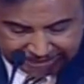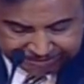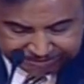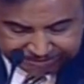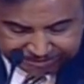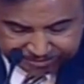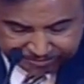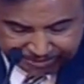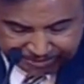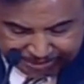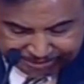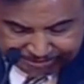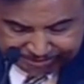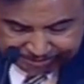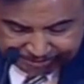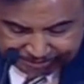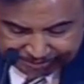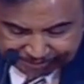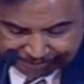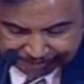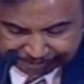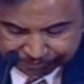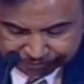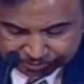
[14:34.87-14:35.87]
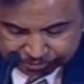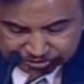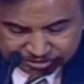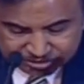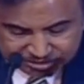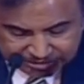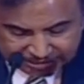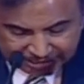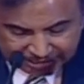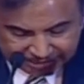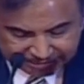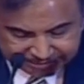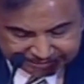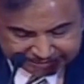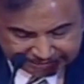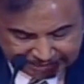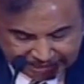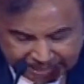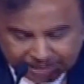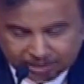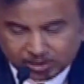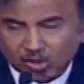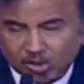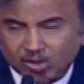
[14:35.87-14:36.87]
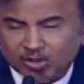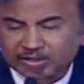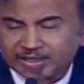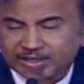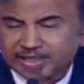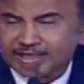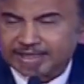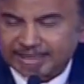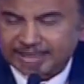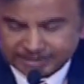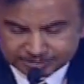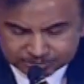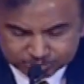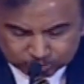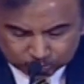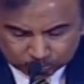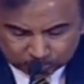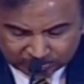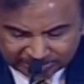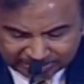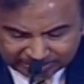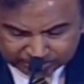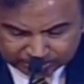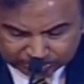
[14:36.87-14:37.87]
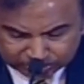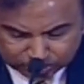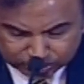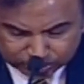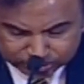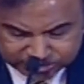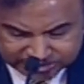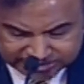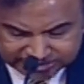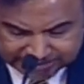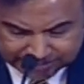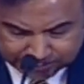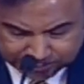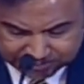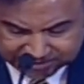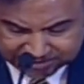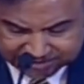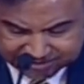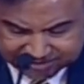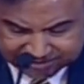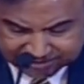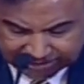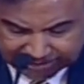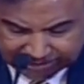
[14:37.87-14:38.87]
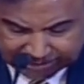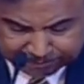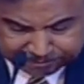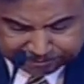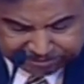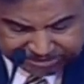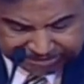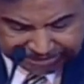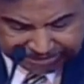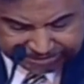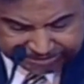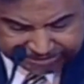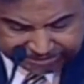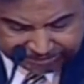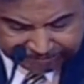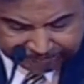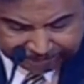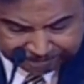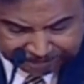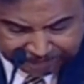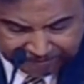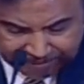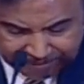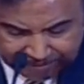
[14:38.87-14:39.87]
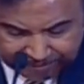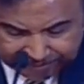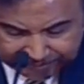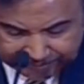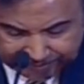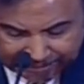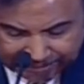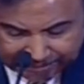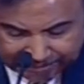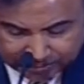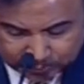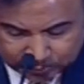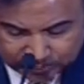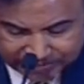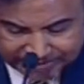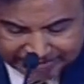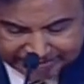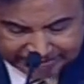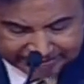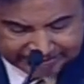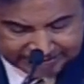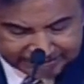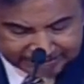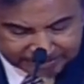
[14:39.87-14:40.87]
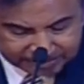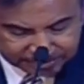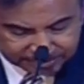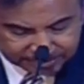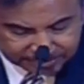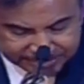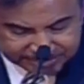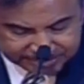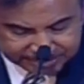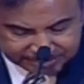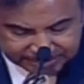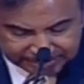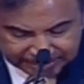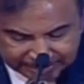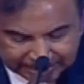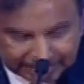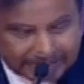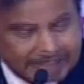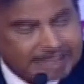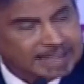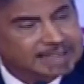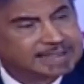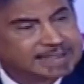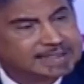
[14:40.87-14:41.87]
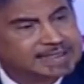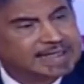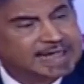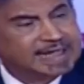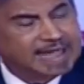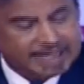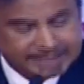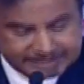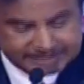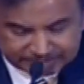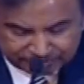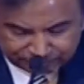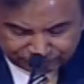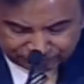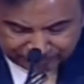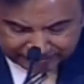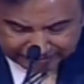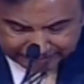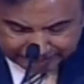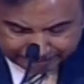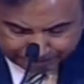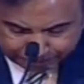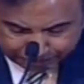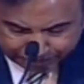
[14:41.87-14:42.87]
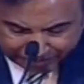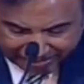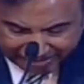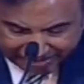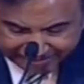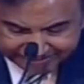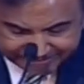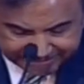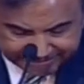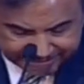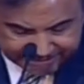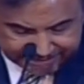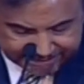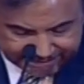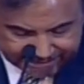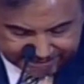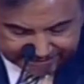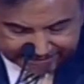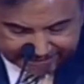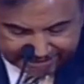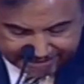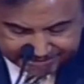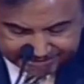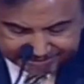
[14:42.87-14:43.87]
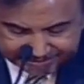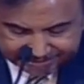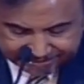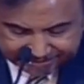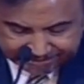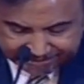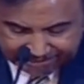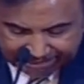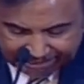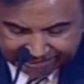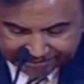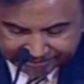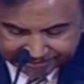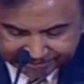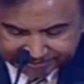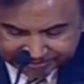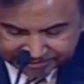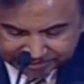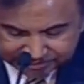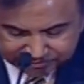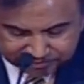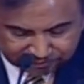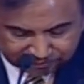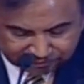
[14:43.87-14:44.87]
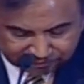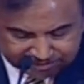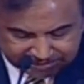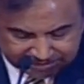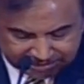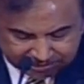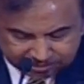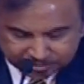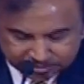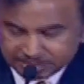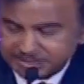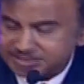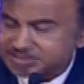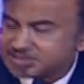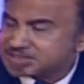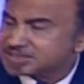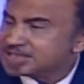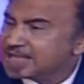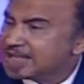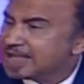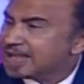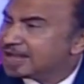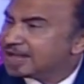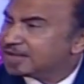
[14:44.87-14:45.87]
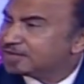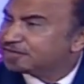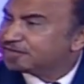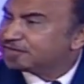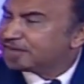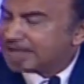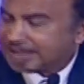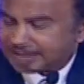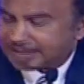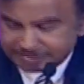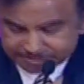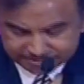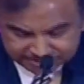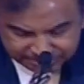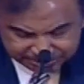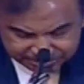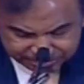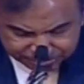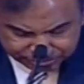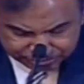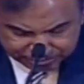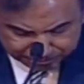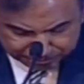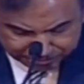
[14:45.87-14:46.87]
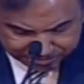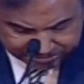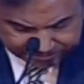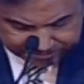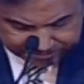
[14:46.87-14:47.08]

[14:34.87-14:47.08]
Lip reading: ready to start dialogue and to work closely with the Salam Center on how we can increase our collective impact against the narratives of terrorists and violent extremism.